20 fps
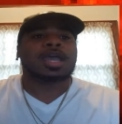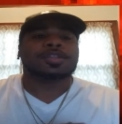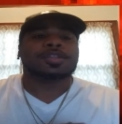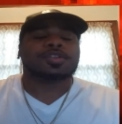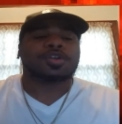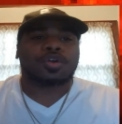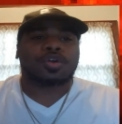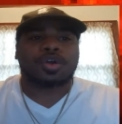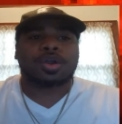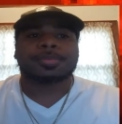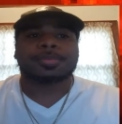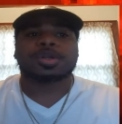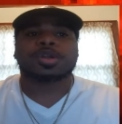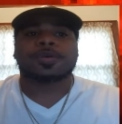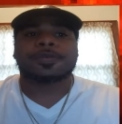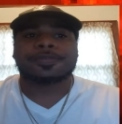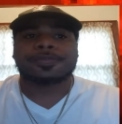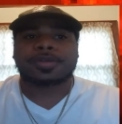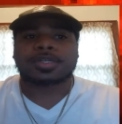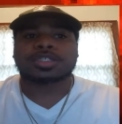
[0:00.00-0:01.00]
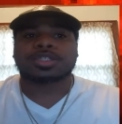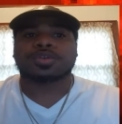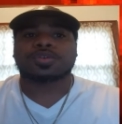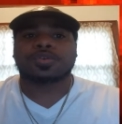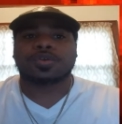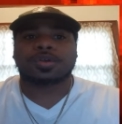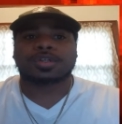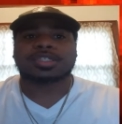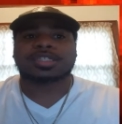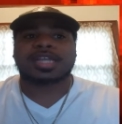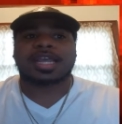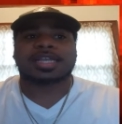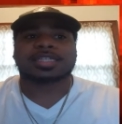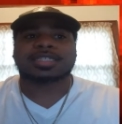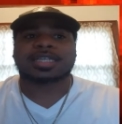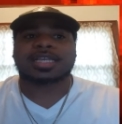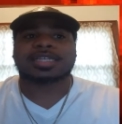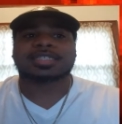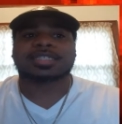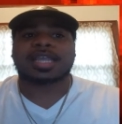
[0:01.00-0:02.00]
The orbital frontal cortex
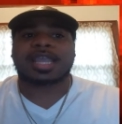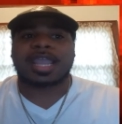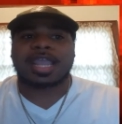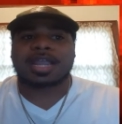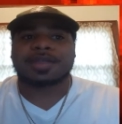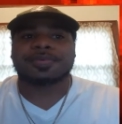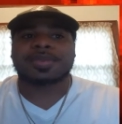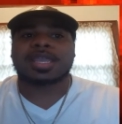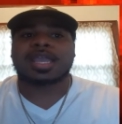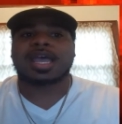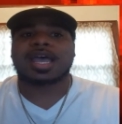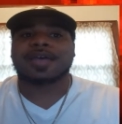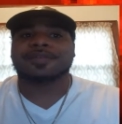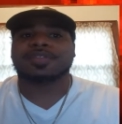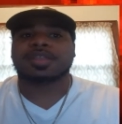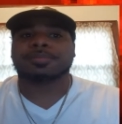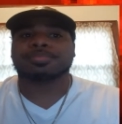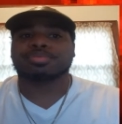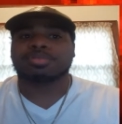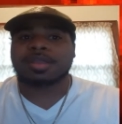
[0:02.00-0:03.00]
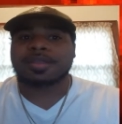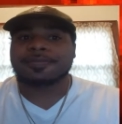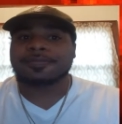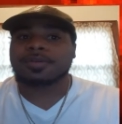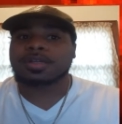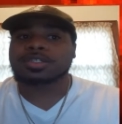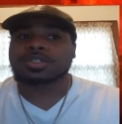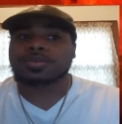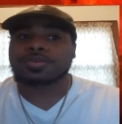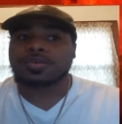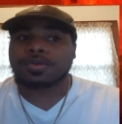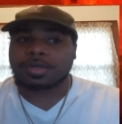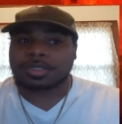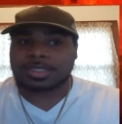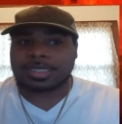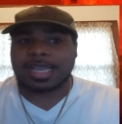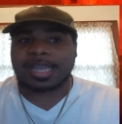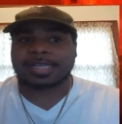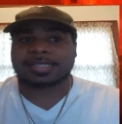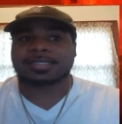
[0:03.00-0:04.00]
is the area of the prefrontal
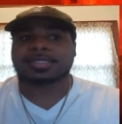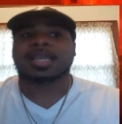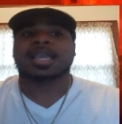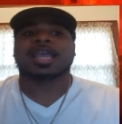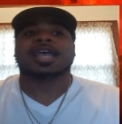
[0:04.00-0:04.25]
cortex